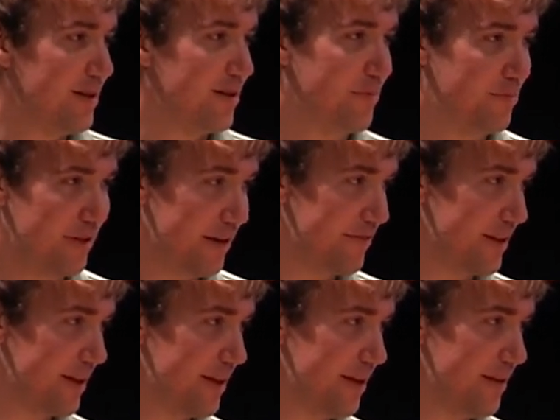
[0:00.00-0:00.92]
the
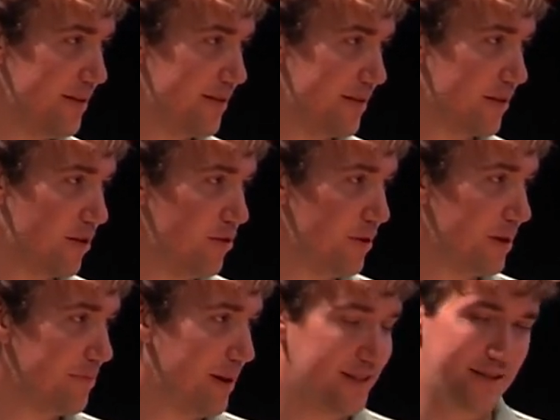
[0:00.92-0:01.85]
private keys,
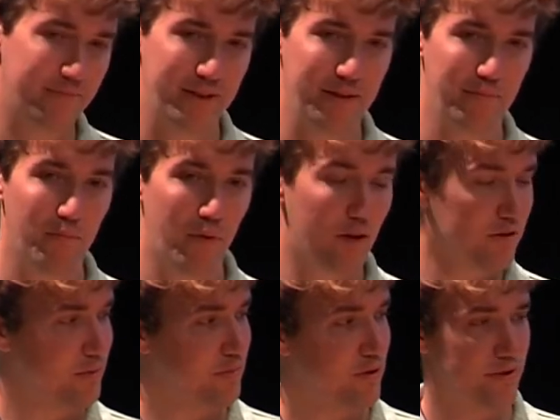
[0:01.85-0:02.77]
including possibly
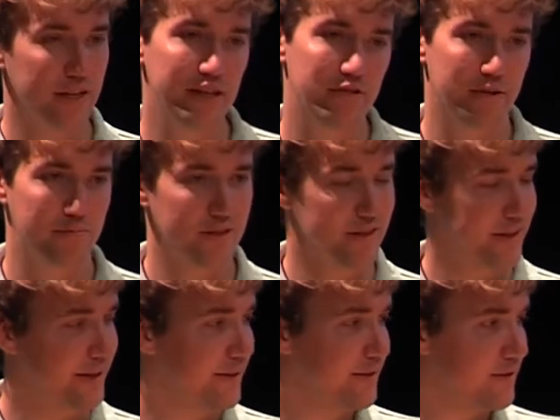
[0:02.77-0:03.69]
multiple decryption
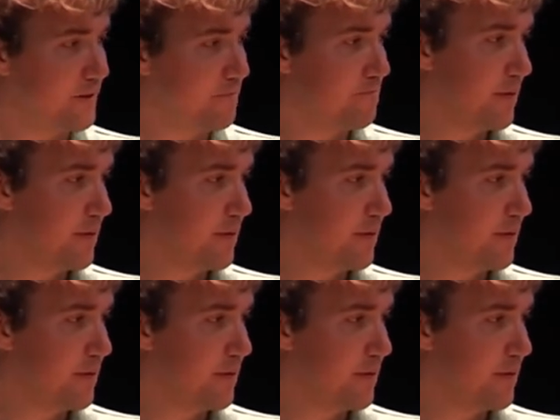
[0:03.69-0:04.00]
keys,